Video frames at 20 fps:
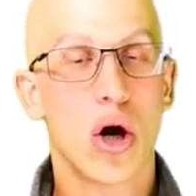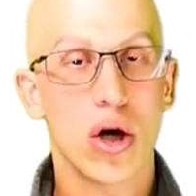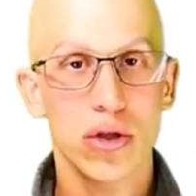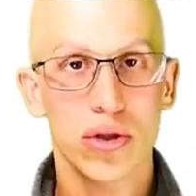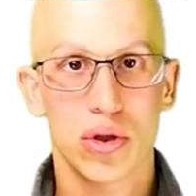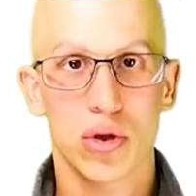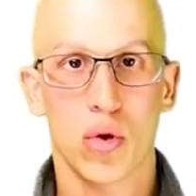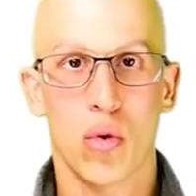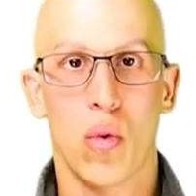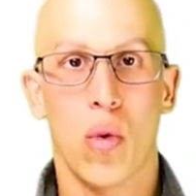
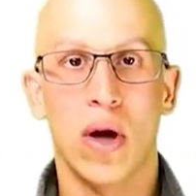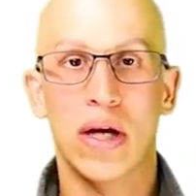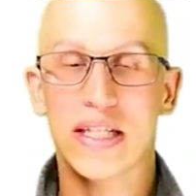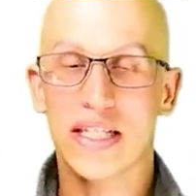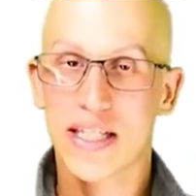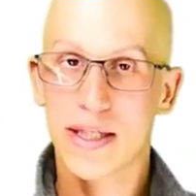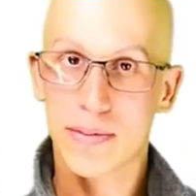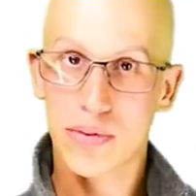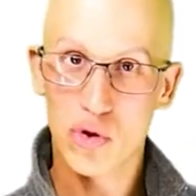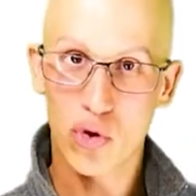Also,
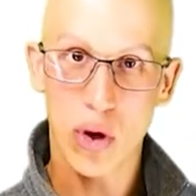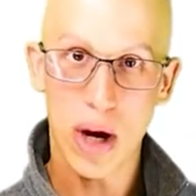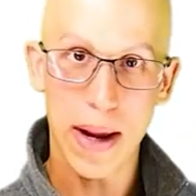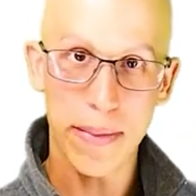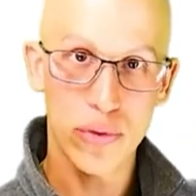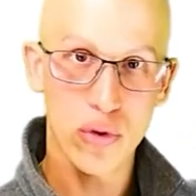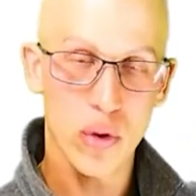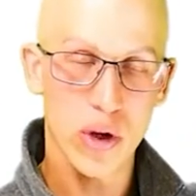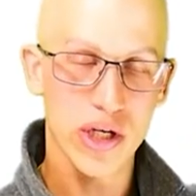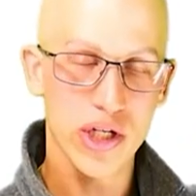
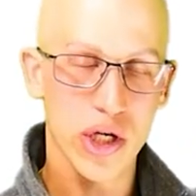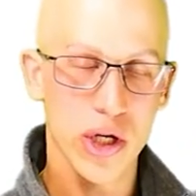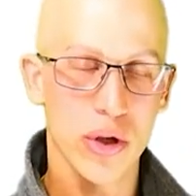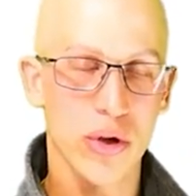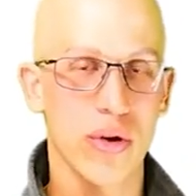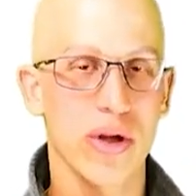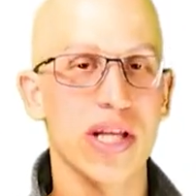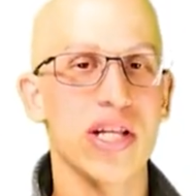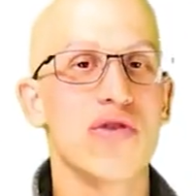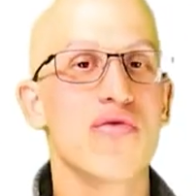subscribe to our
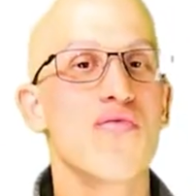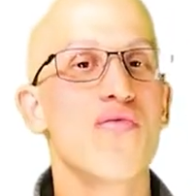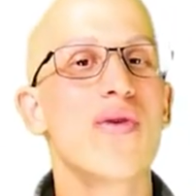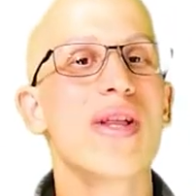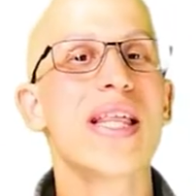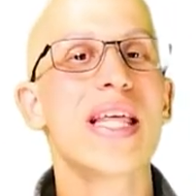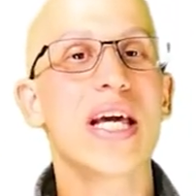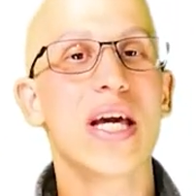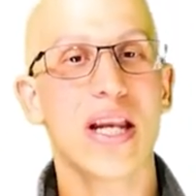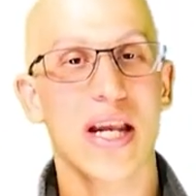channel. It's
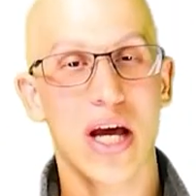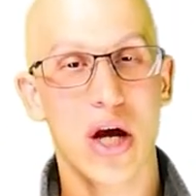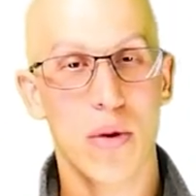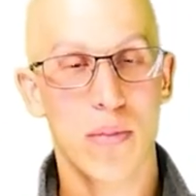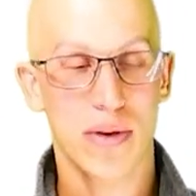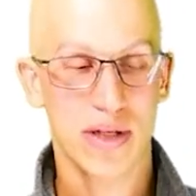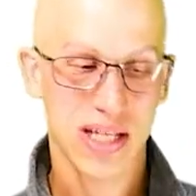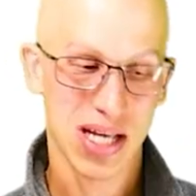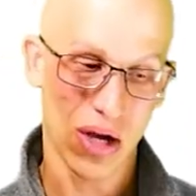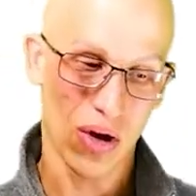really going to
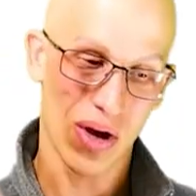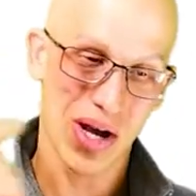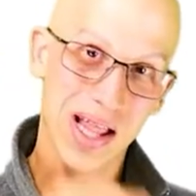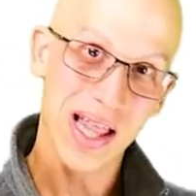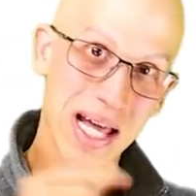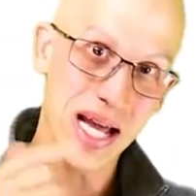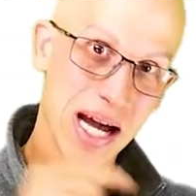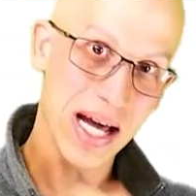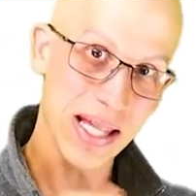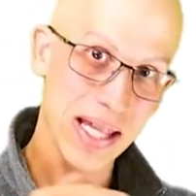help us
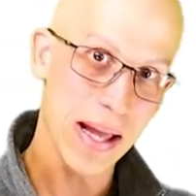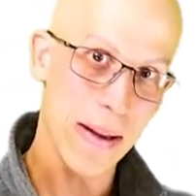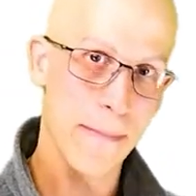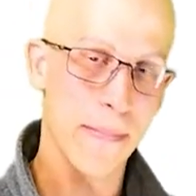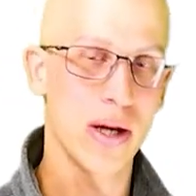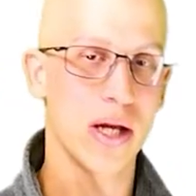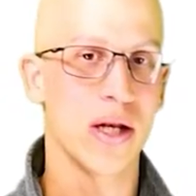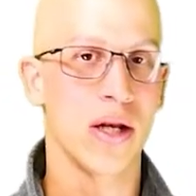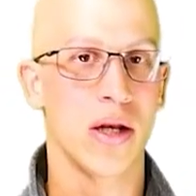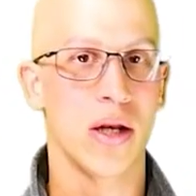out. Click on
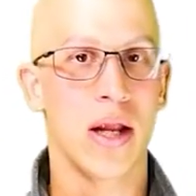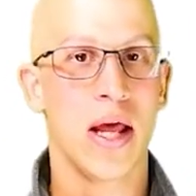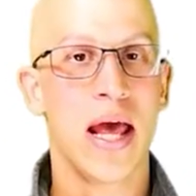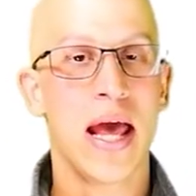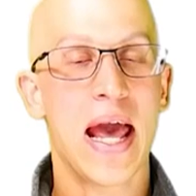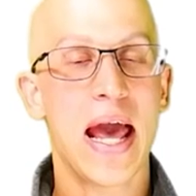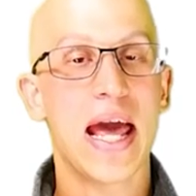that button.